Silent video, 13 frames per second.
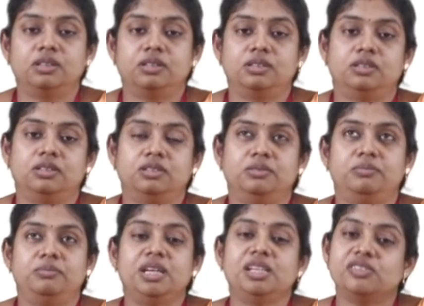
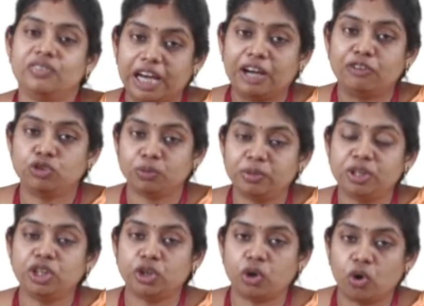means we have to build
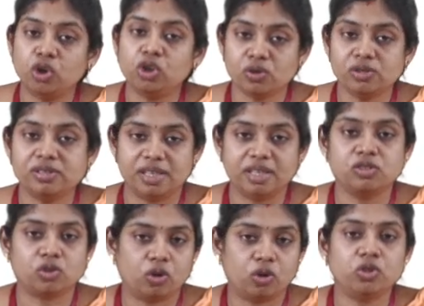all those things
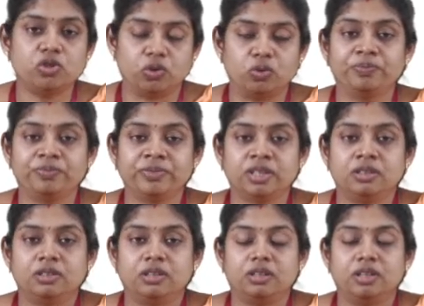also.
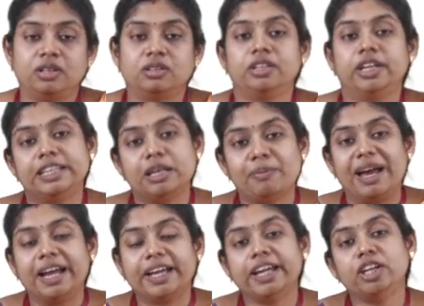In the
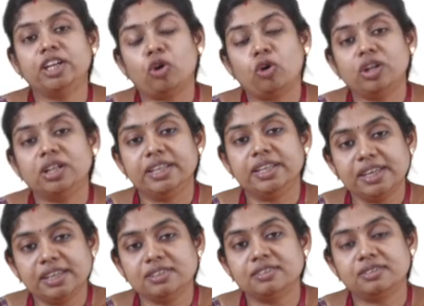back end, all
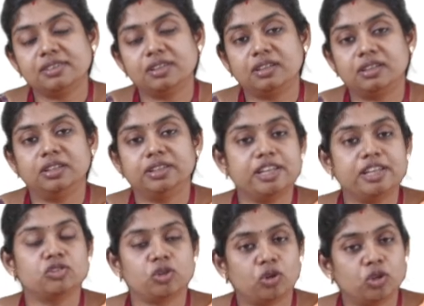these things
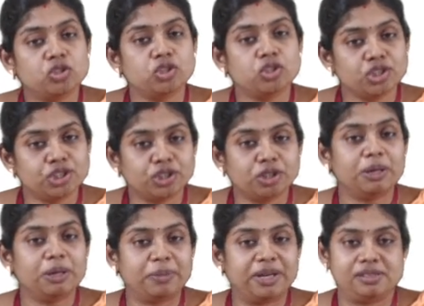also should be
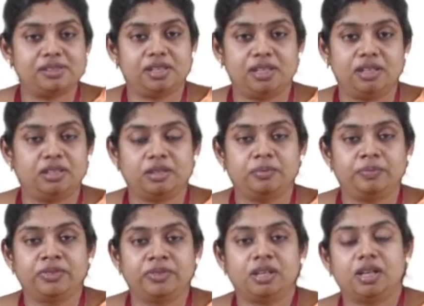present.
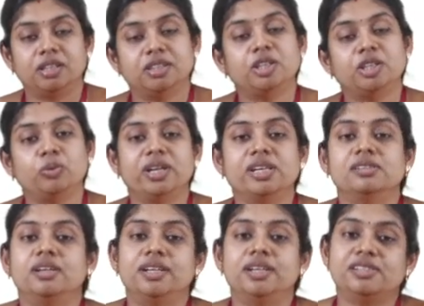Otherwise,
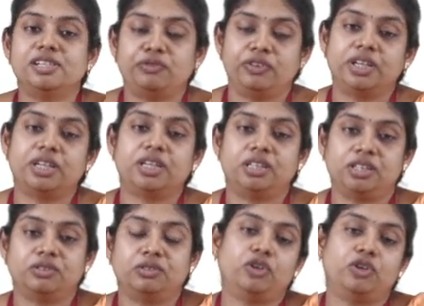it is difficult
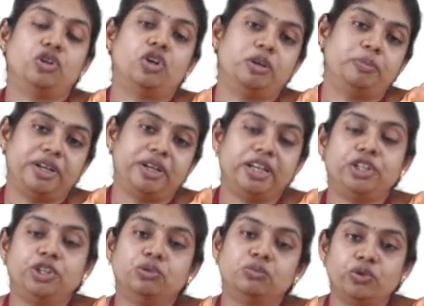for a corporate to
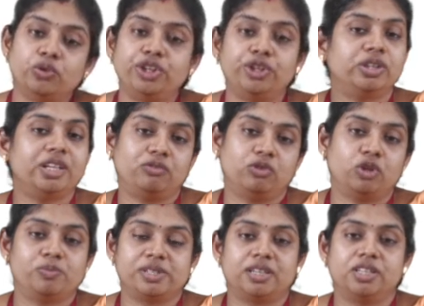move into the
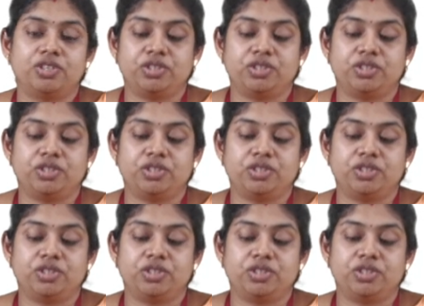DevOps culture.